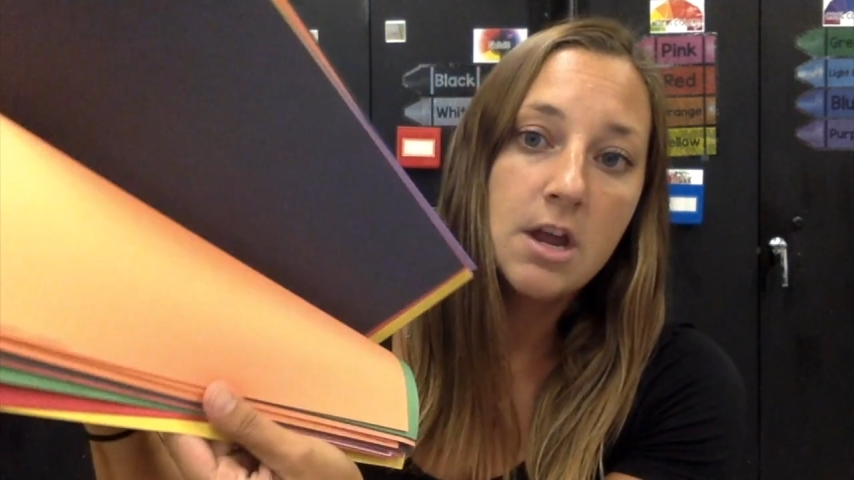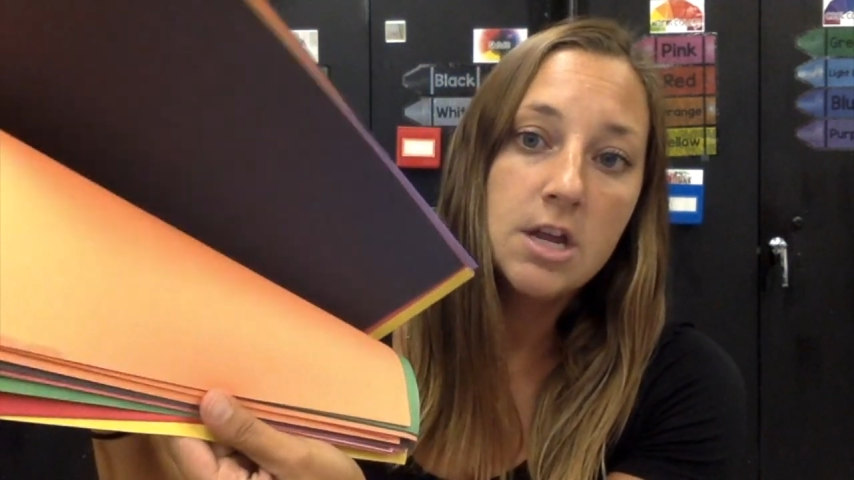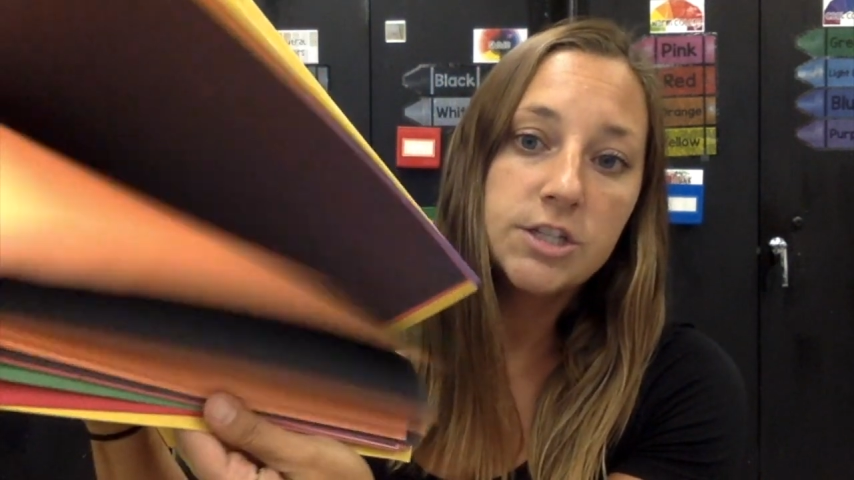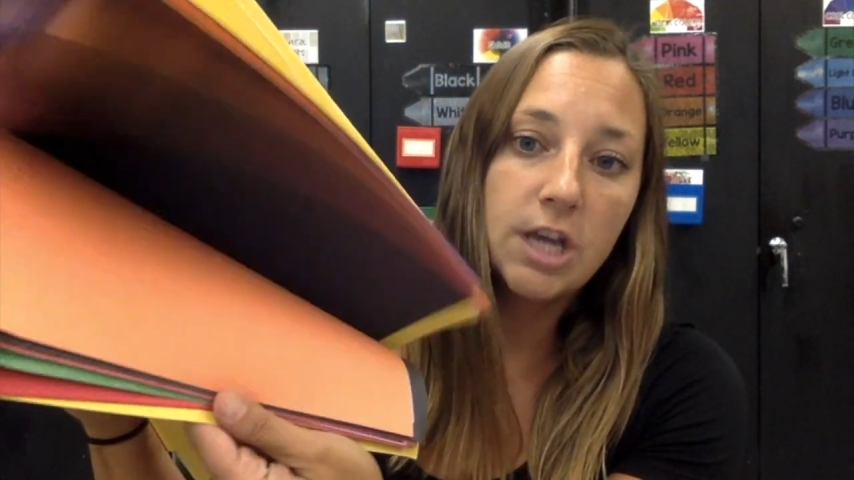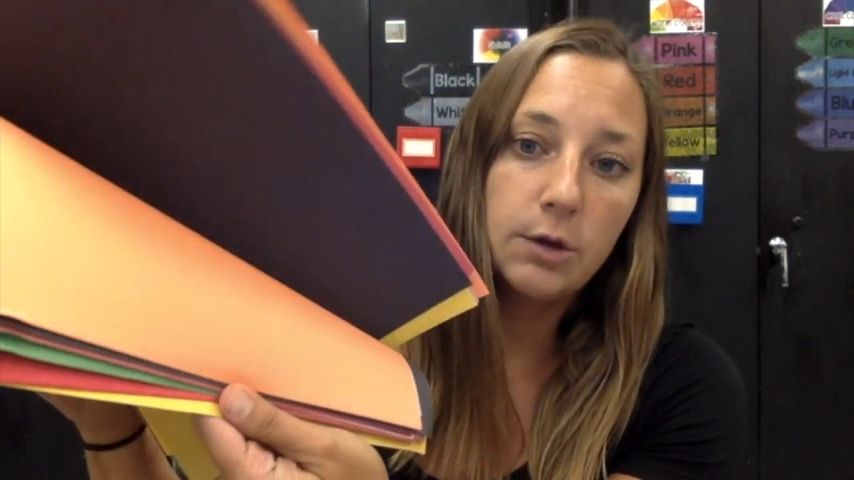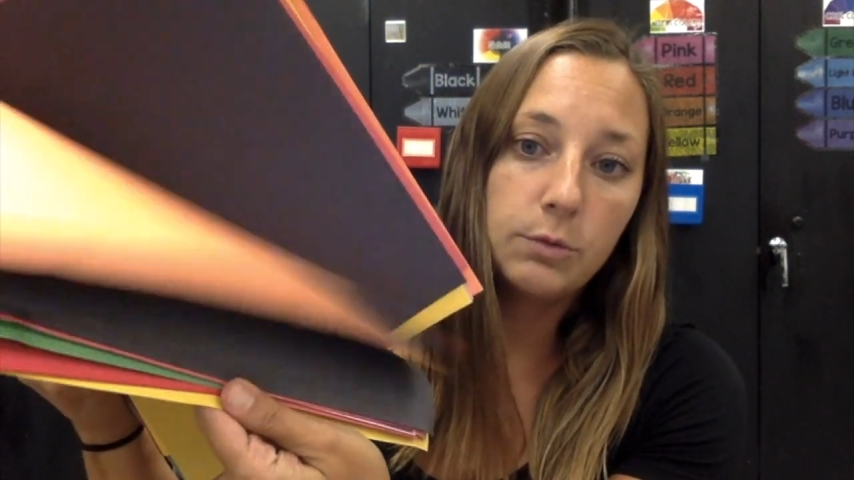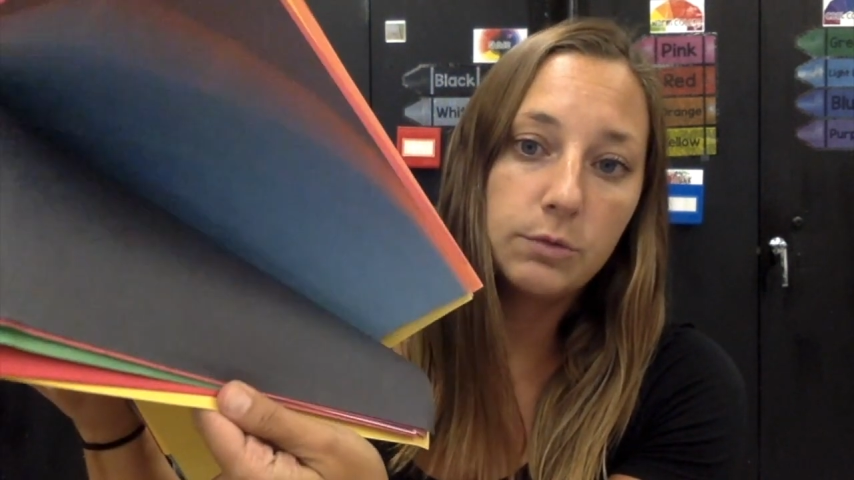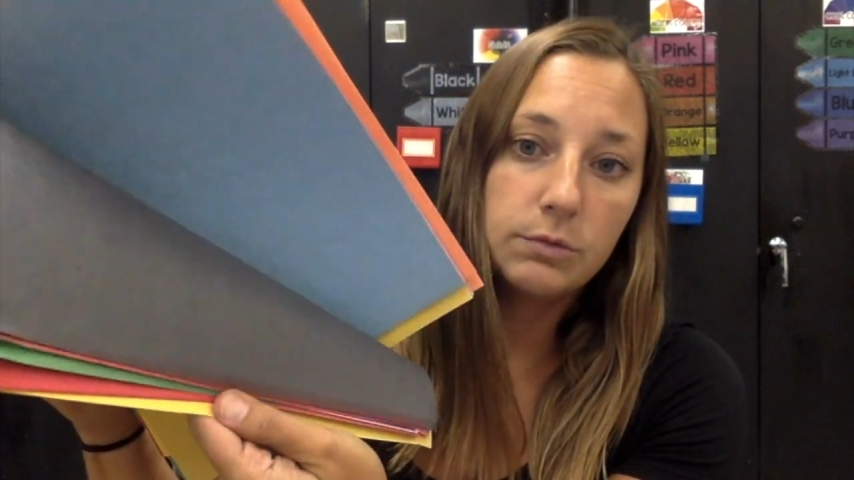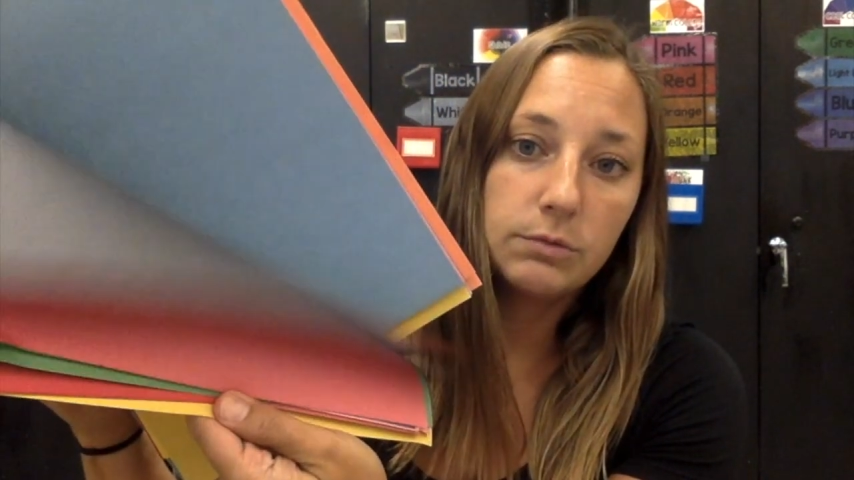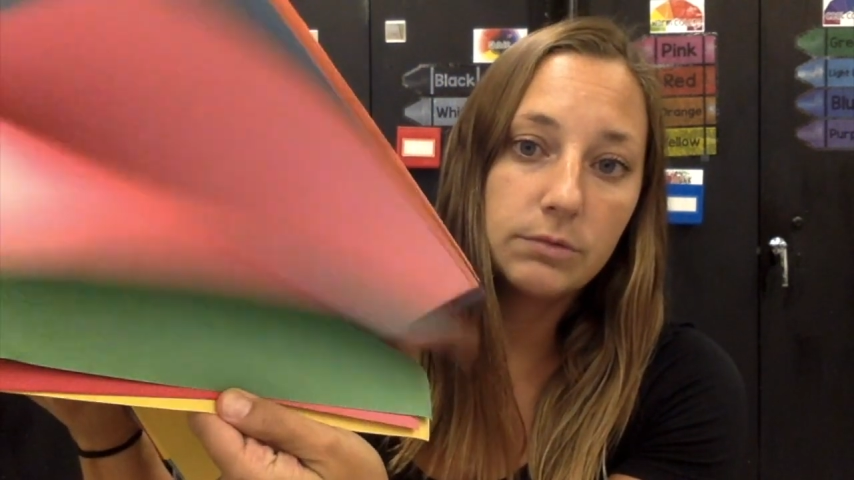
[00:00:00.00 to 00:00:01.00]
So
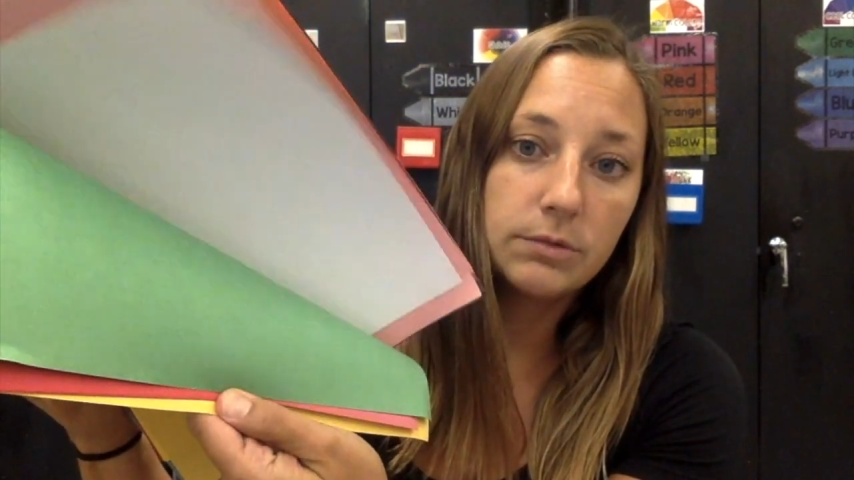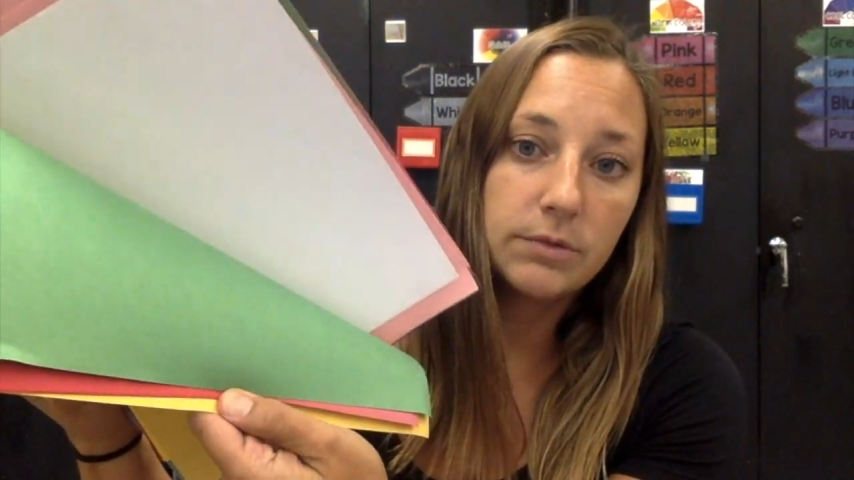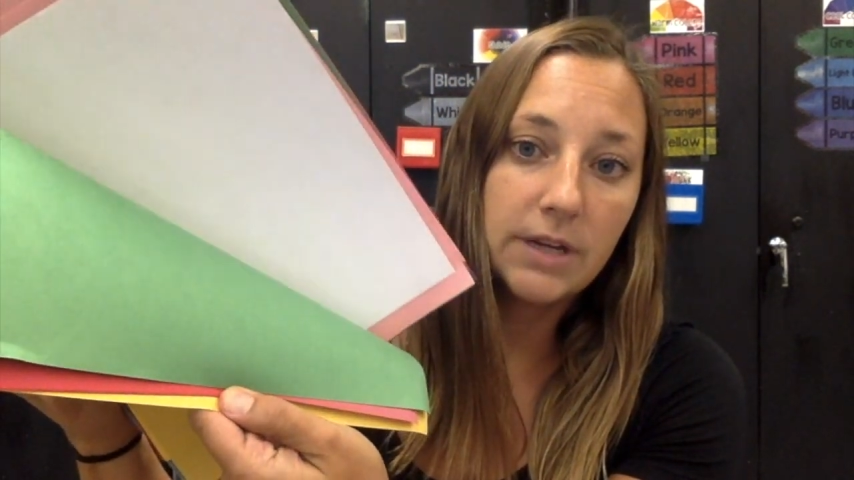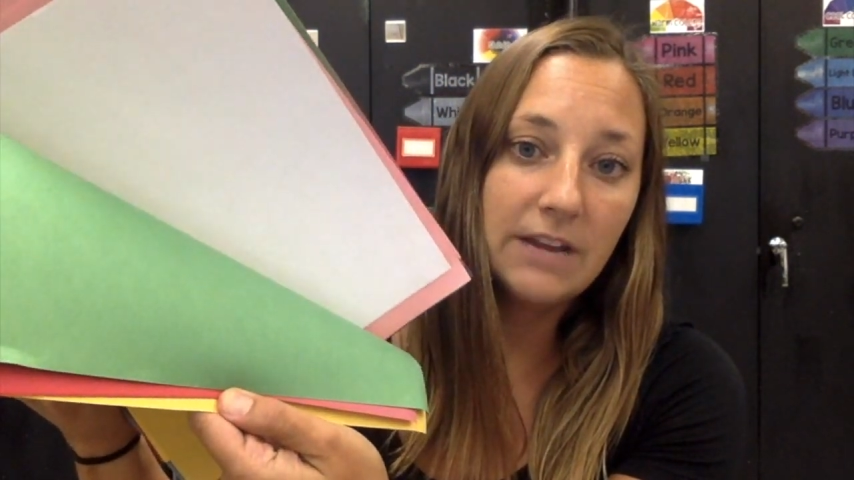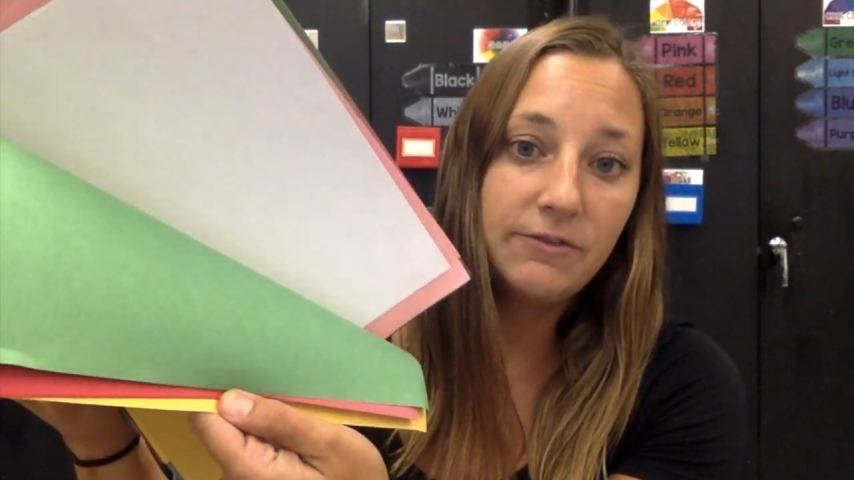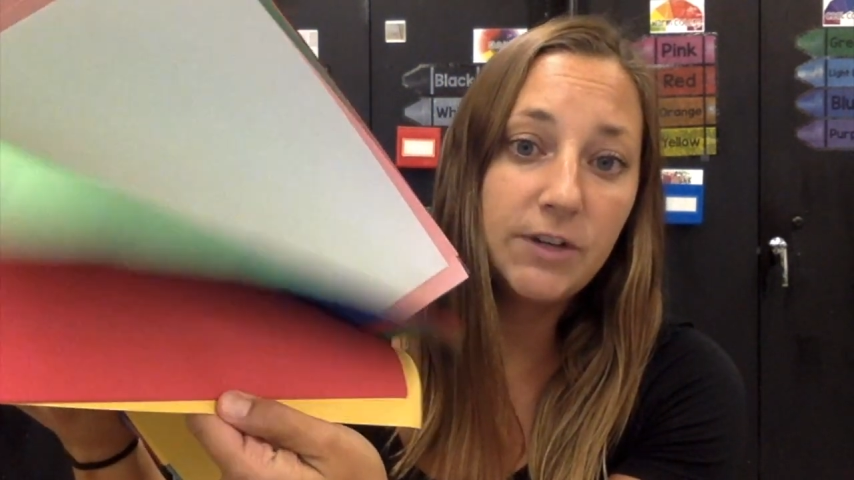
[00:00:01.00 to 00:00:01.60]
if